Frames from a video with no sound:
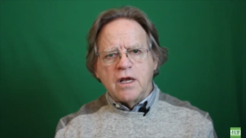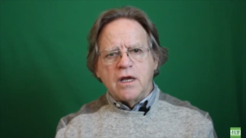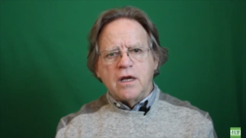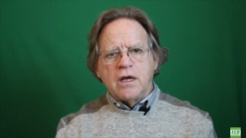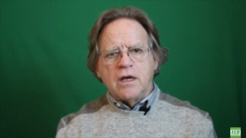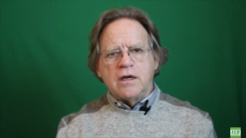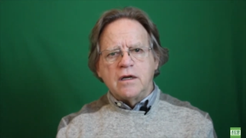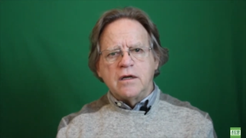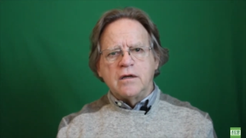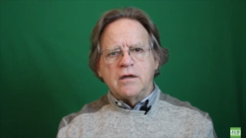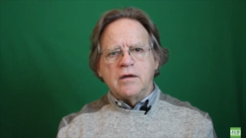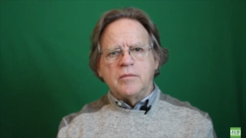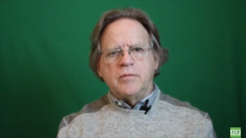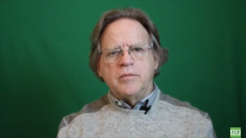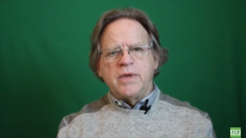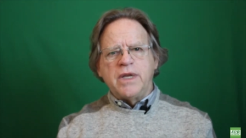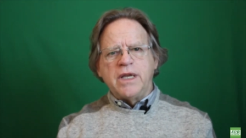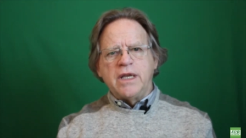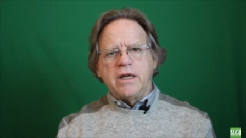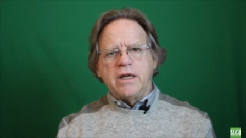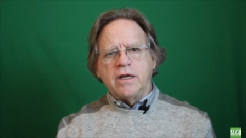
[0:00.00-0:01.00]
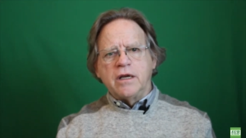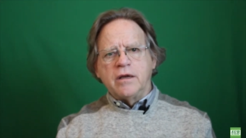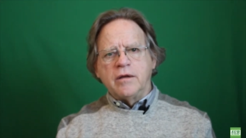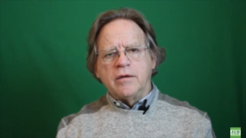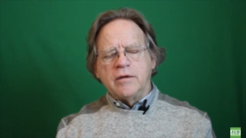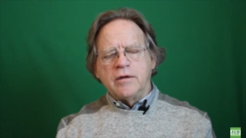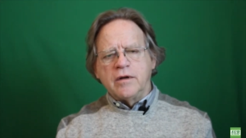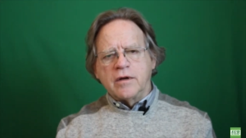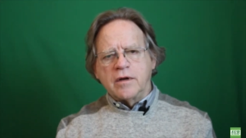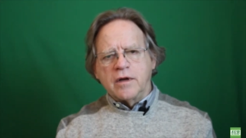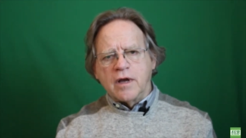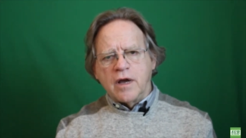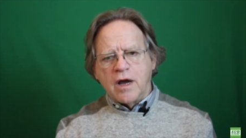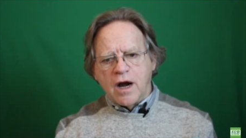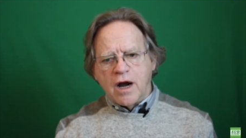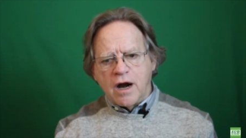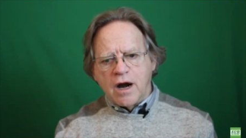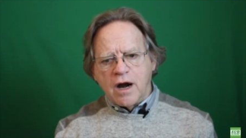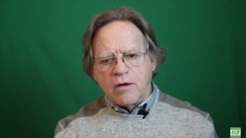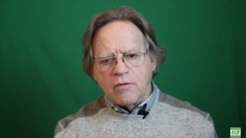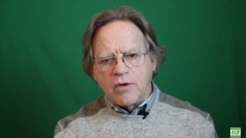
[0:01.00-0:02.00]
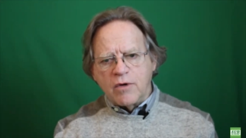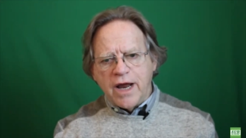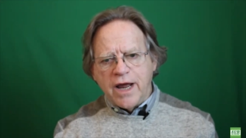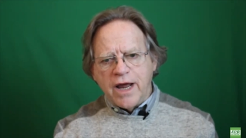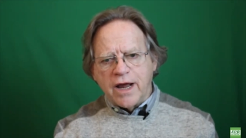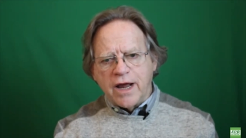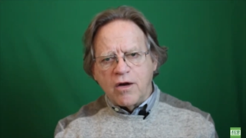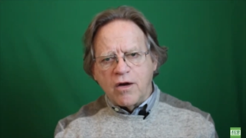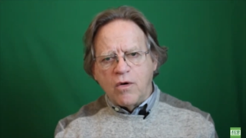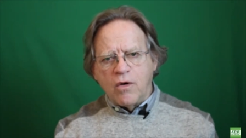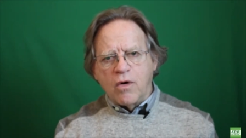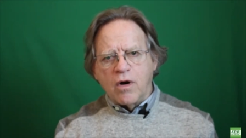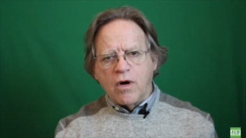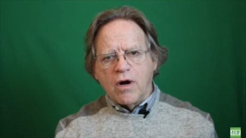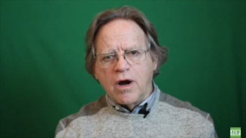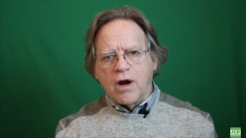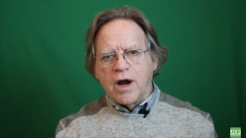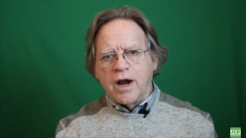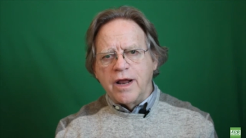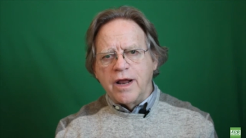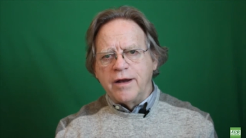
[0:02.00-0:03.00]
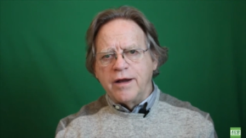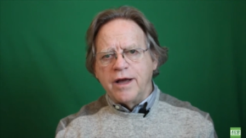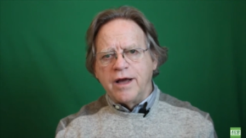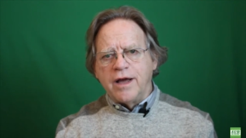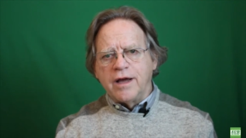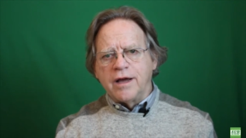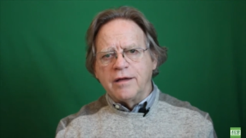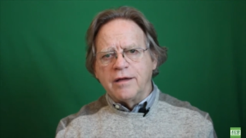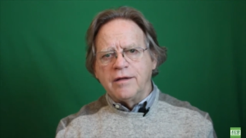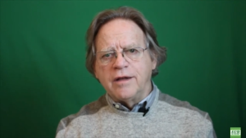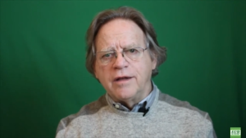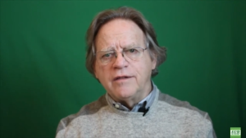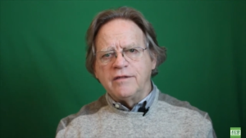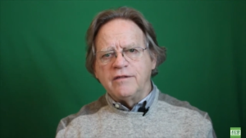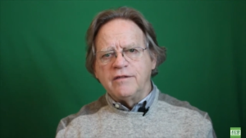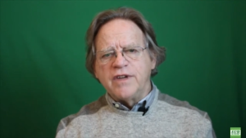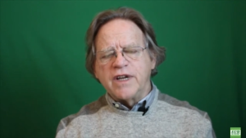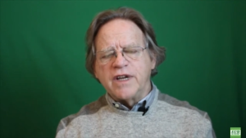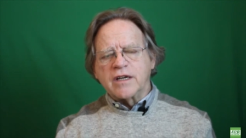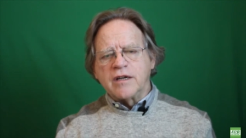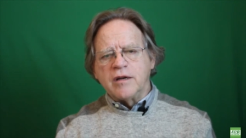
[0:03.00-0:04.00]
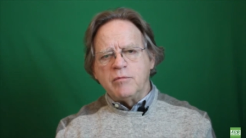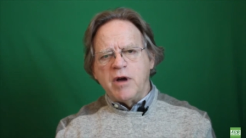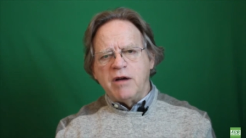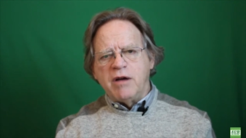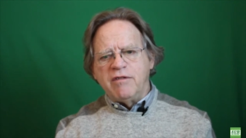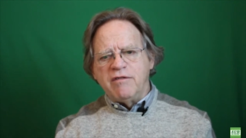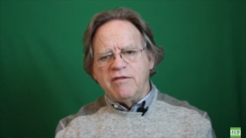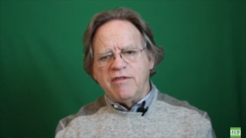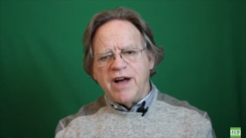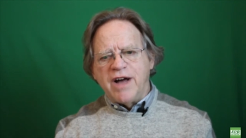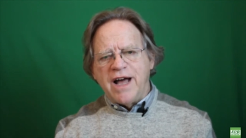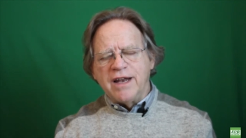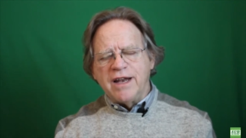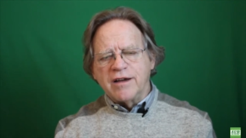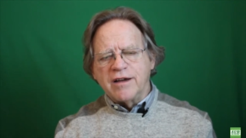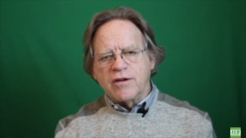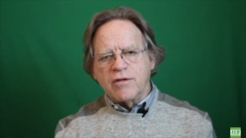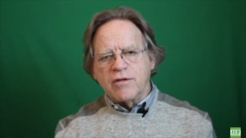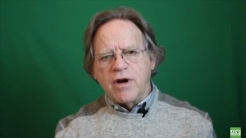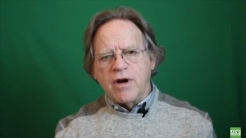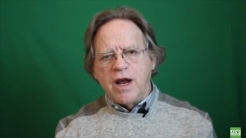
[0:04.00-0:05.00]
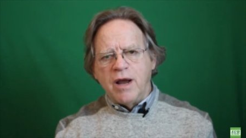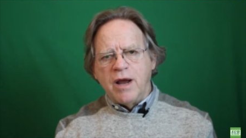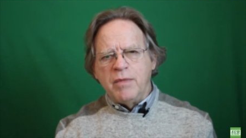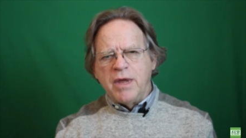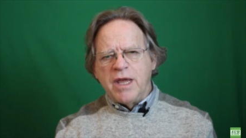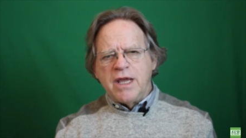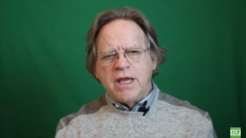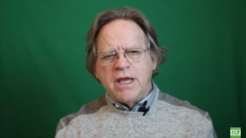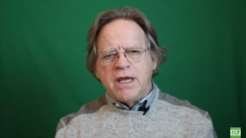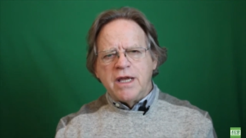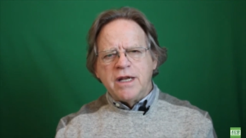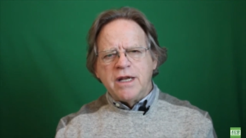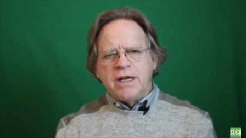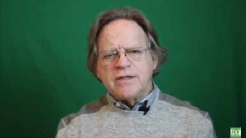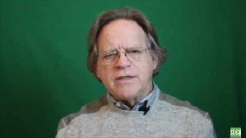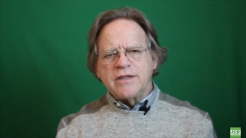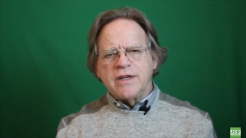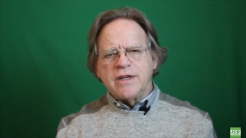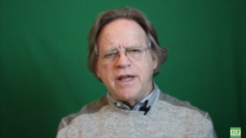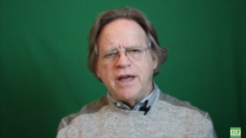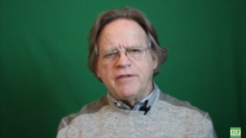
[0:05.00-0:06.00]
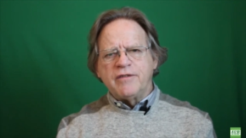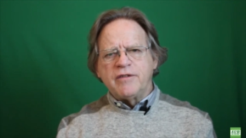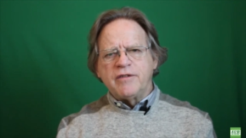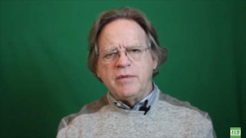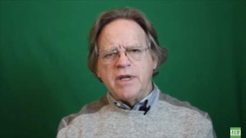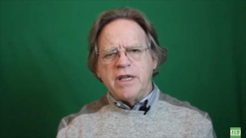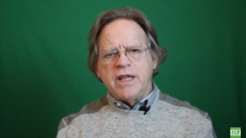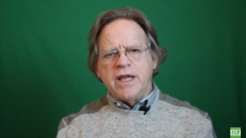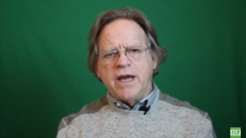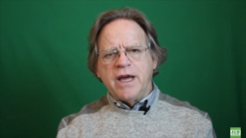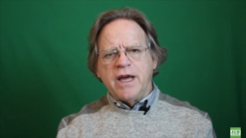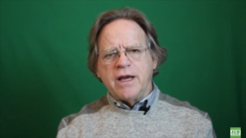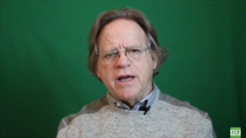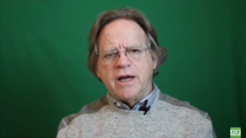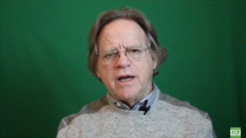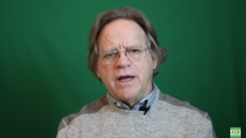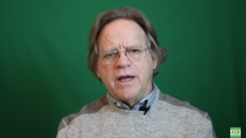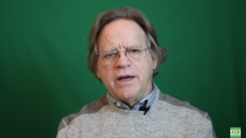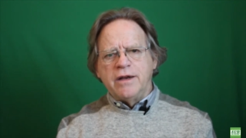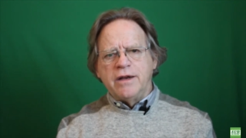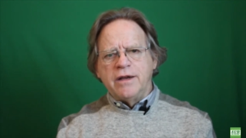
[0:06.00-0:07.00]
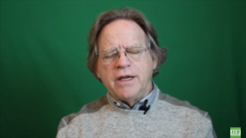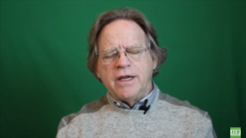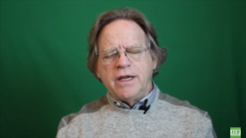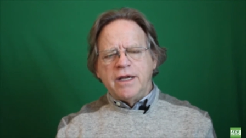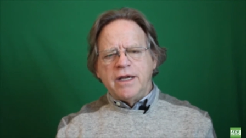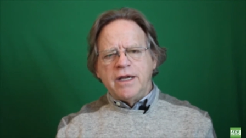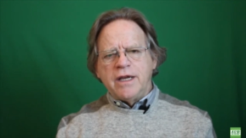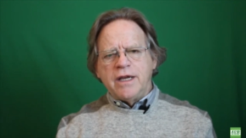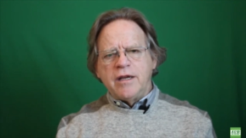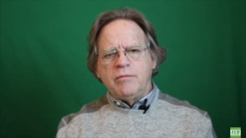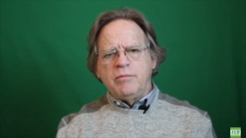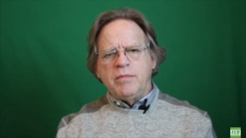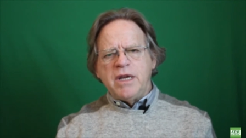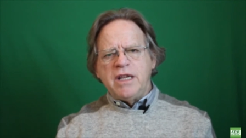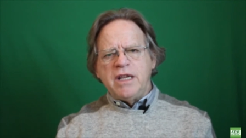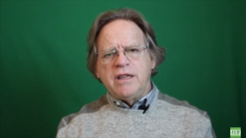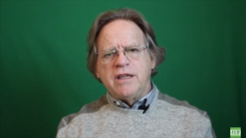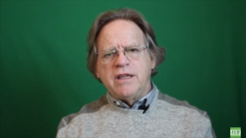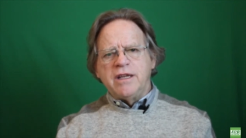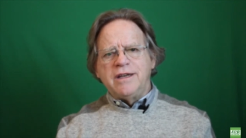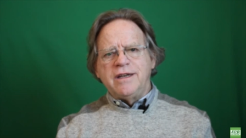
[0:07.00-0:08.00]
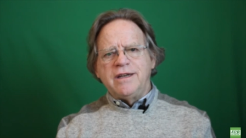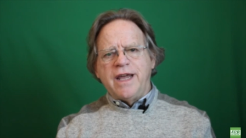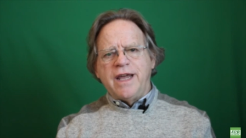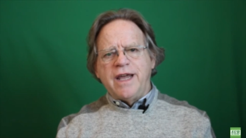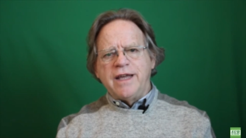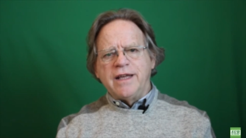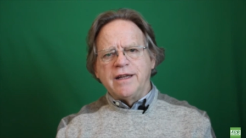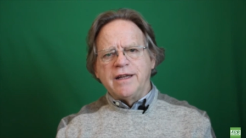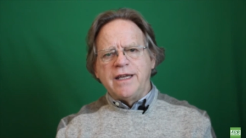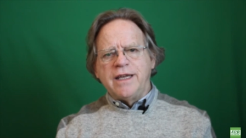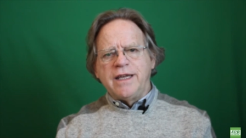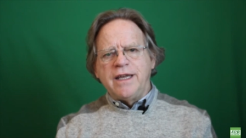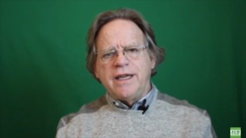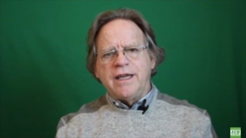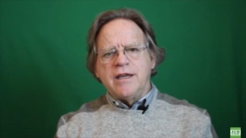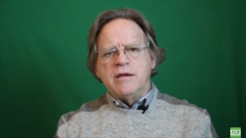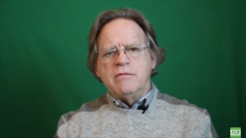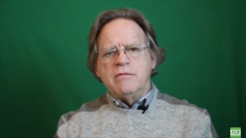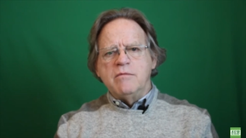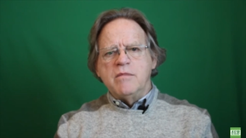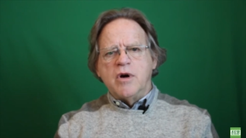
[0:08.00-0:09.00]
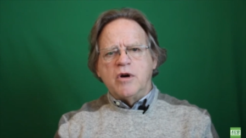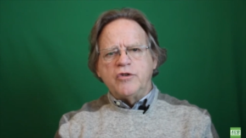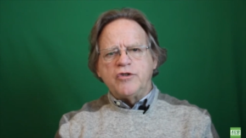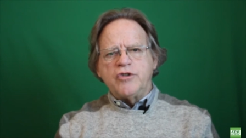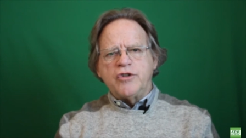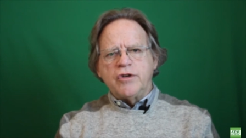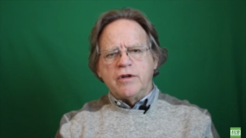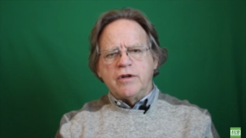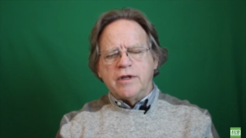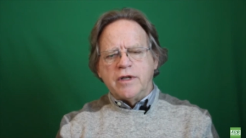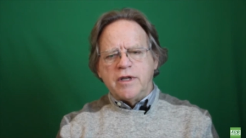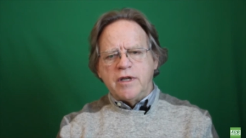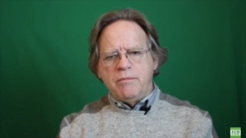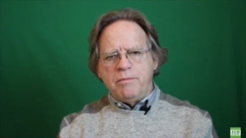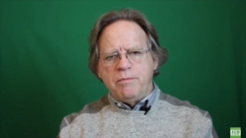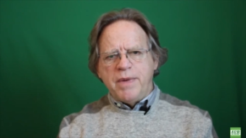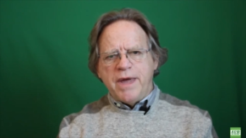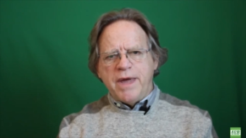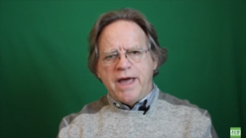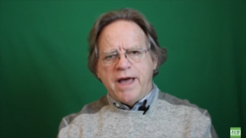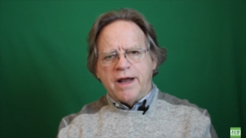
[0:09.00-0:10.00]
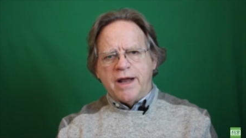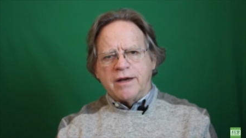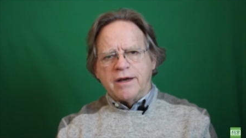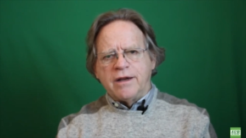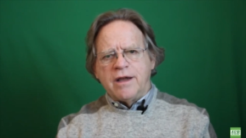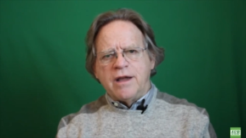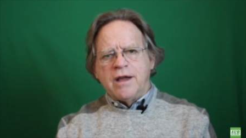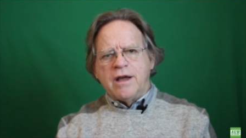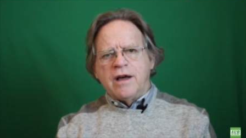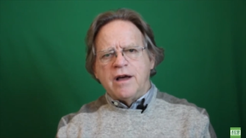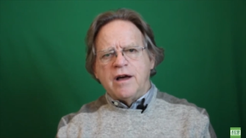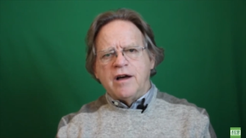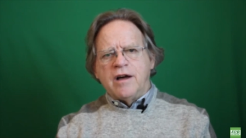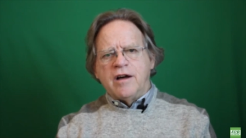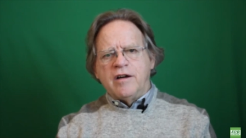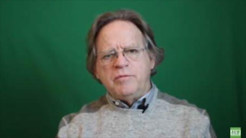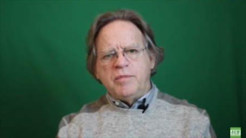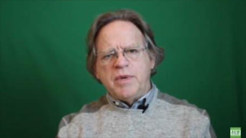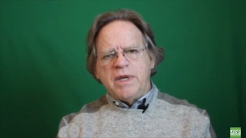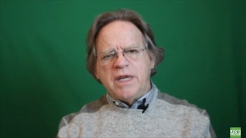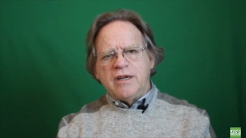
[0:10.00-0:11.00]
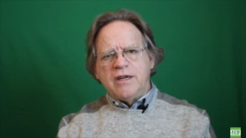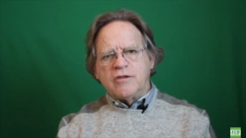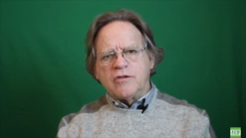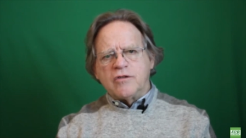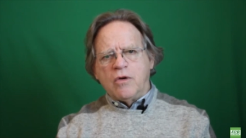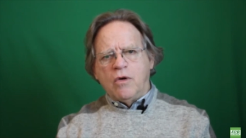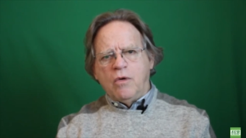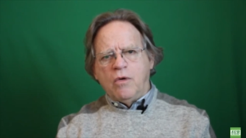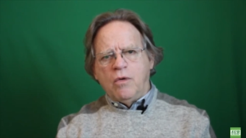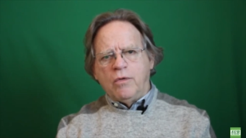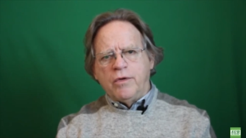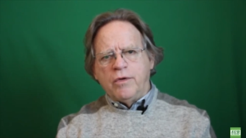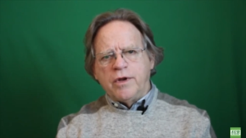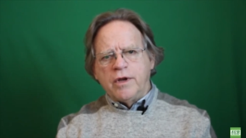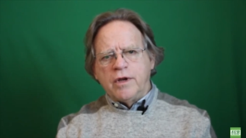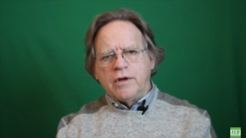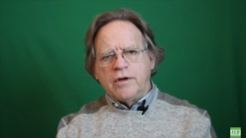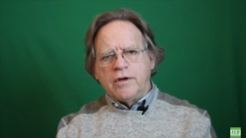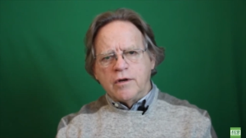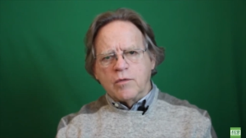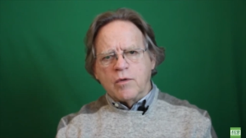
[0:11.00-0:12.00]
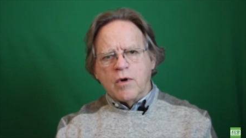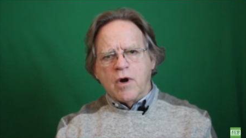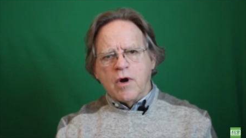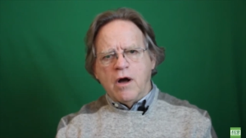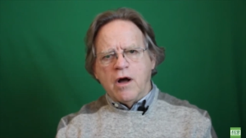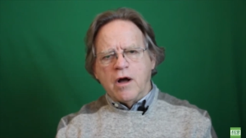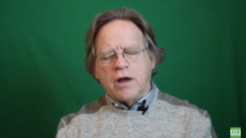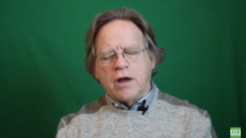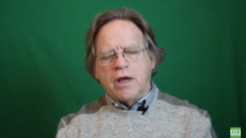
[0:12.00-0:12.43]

um, in a car wreck or an, a victim of a violent crime. It doesn't have to be that kind. It can be the daily emotional impact of being told you're wrong,